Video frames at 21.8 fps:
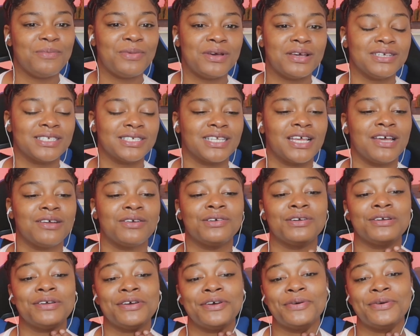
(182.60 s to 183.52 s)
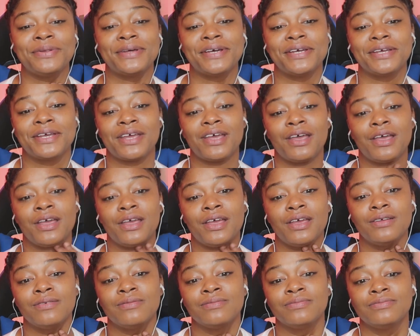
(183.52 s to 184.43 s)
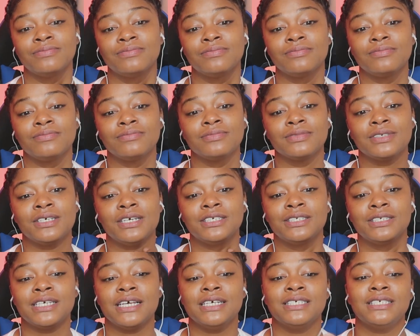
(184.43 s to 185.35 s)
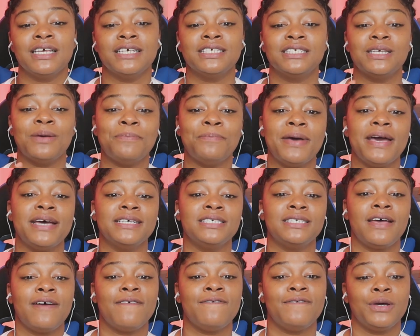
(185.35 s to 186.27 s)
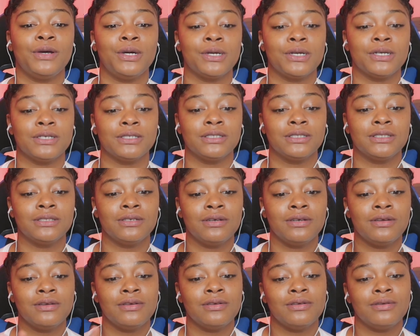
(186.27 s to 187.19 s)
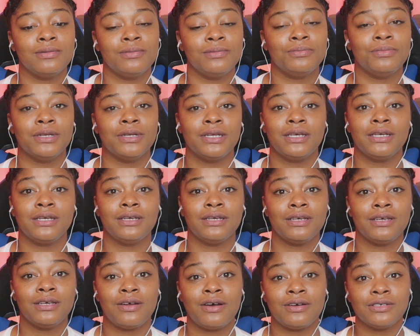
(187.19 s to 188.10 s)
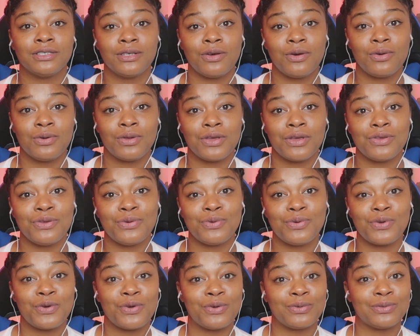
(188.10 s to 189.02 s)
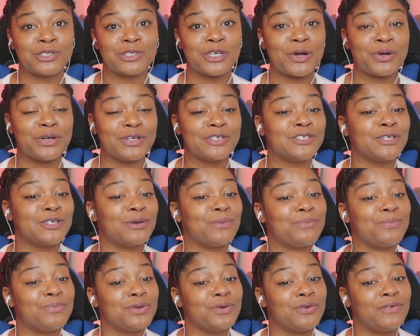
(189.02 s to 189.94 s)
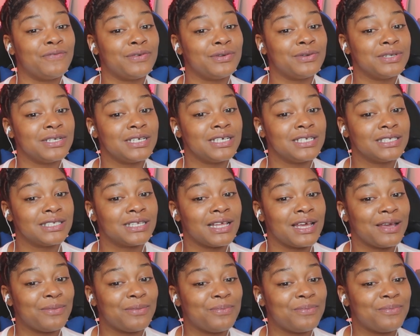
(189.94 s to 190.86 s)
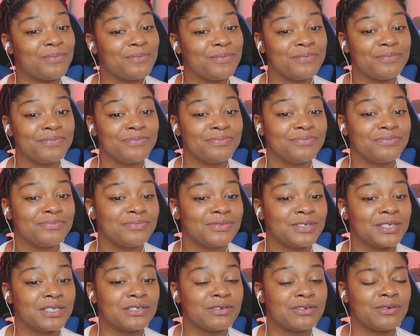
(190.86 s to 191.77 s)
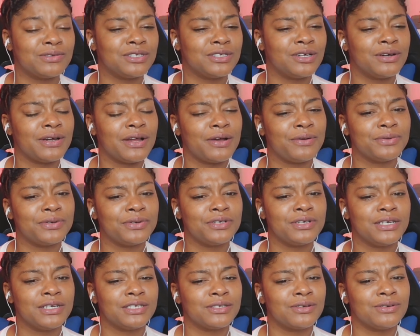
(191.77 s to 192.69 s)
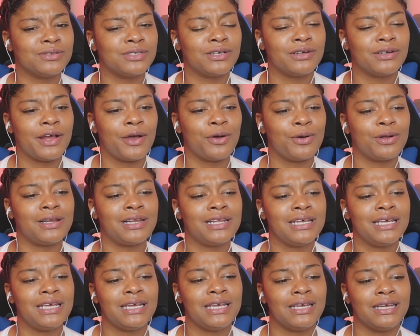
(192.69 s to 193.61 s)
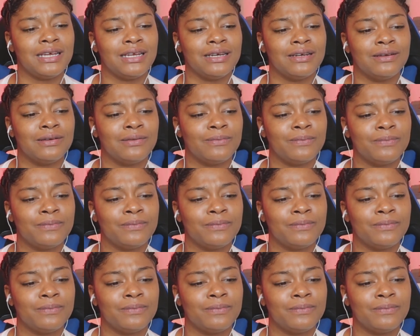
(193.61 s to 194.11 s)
But he's letting her know, like, hey, it's a mess at first, but it also can, you know, turn into a beautifulness. Like, it's gonna turn out good. It's gonna turn out clean.